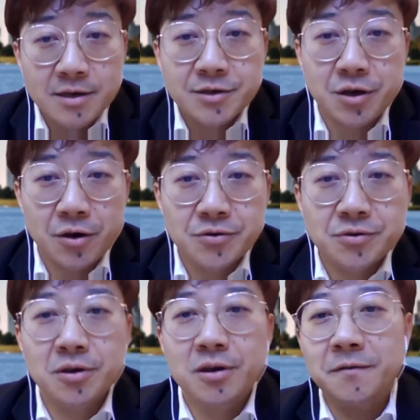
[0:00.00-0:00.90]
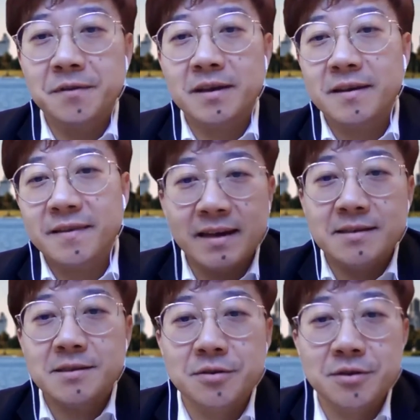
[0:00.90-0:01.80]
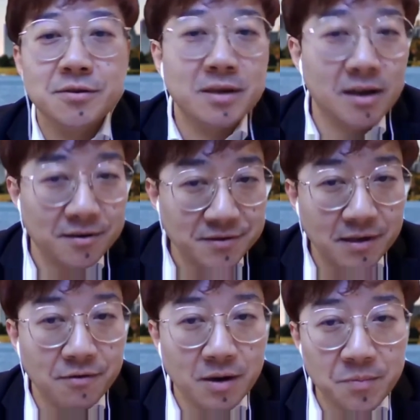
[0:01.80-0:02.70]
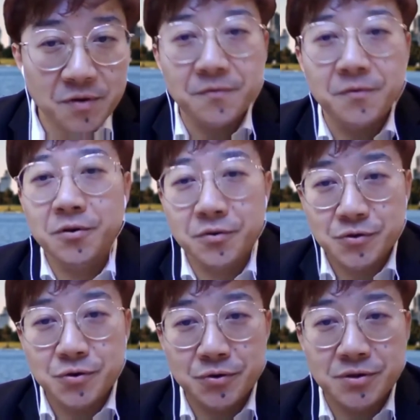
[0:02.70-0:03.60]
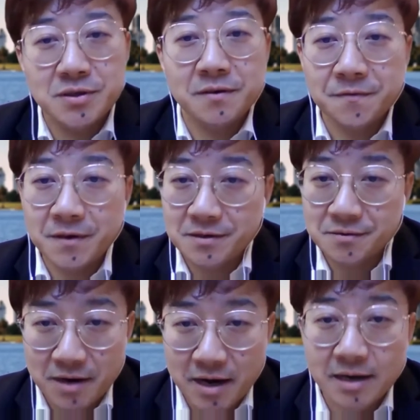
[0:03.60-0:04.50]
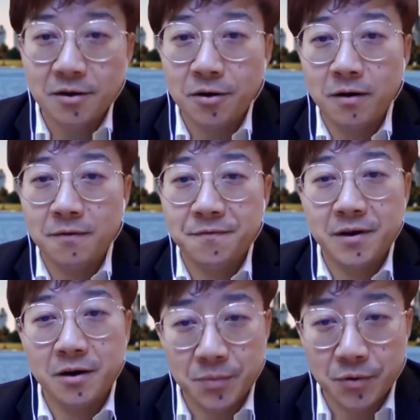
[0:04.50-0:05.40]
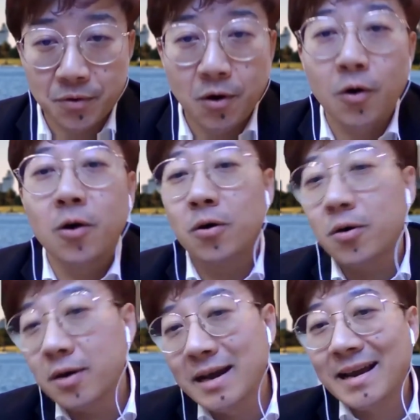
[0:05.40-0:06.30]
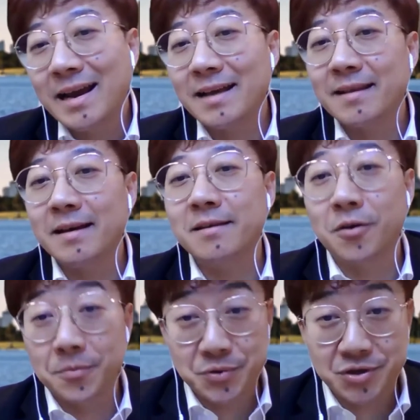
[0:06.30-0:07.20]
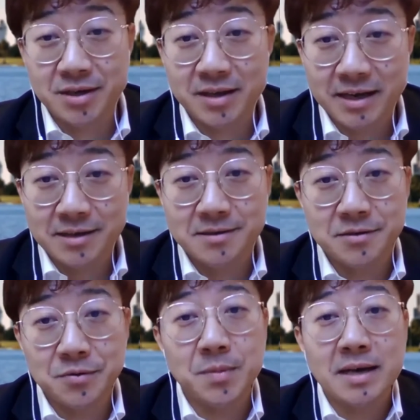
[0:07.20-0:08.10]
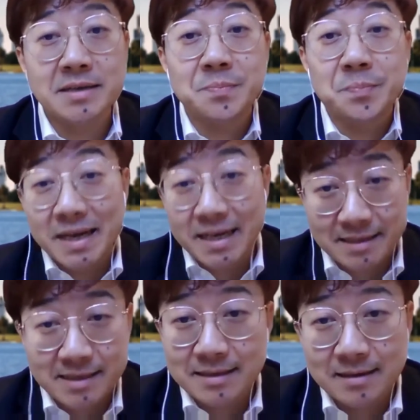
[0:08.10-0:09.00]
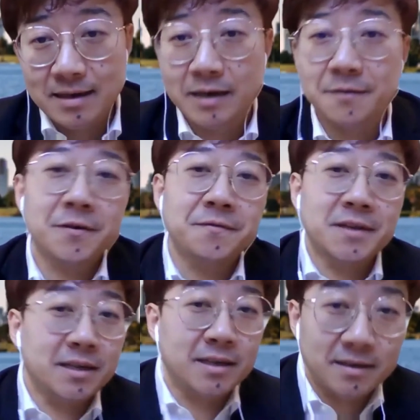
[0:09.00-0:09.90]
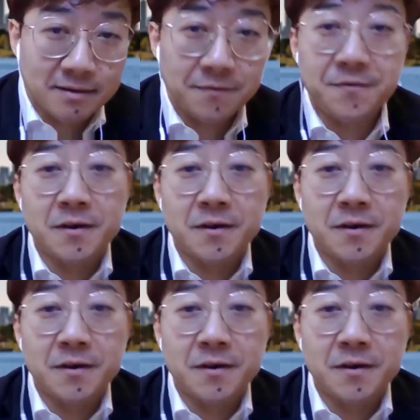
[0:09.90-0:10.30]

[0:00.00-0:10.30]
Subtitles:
So sort of the things you need to consider before you choose the fixed rate or variable. Or another option is you might split like 50-50.